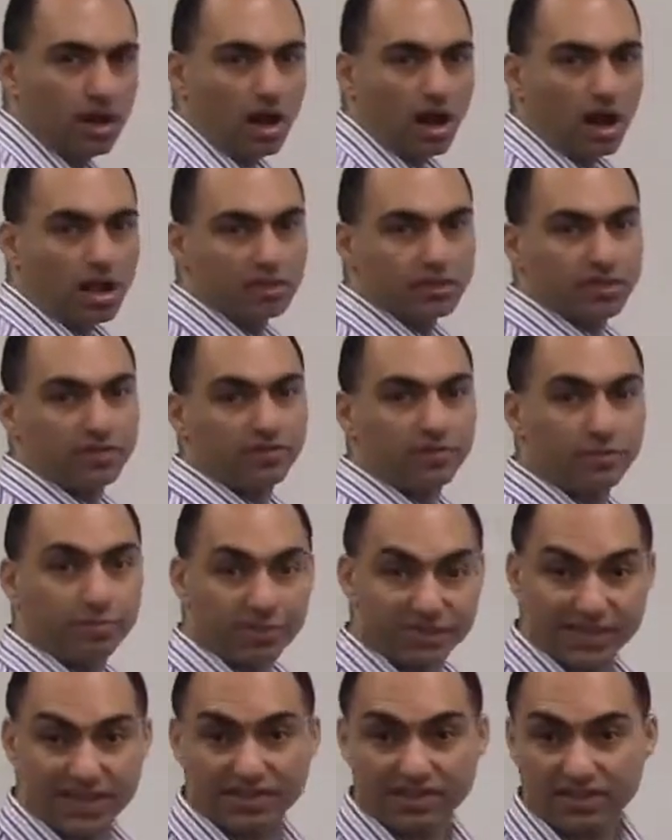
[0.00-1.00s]
Also for
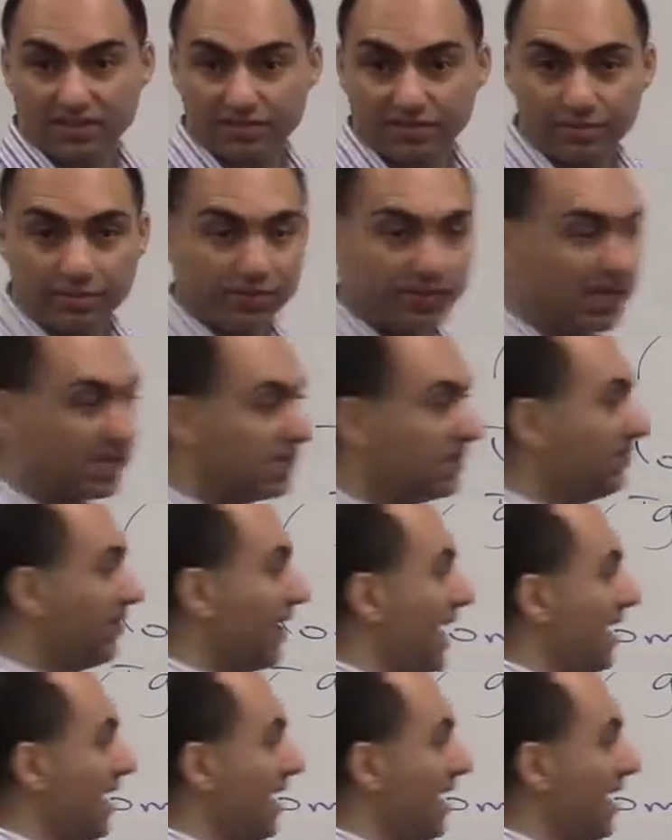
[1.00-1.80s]
possessive